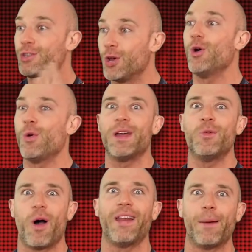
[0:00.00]
Two in
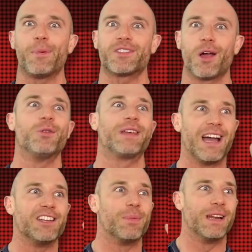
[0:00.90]
one episode,
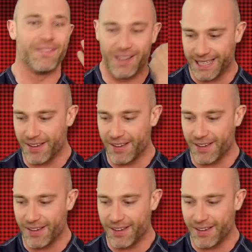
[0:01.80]
can you believe it?